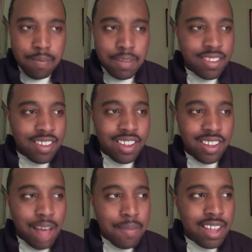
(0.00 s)
But
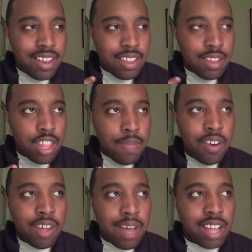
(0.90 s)
still, I mean, the
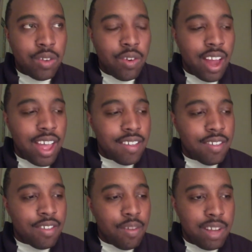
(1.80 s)
Pokemon lore has
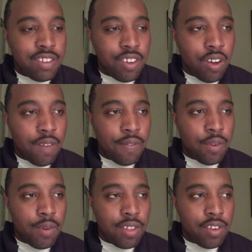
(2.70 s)
so much to
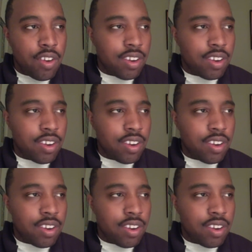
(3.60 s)
offer, whether you're in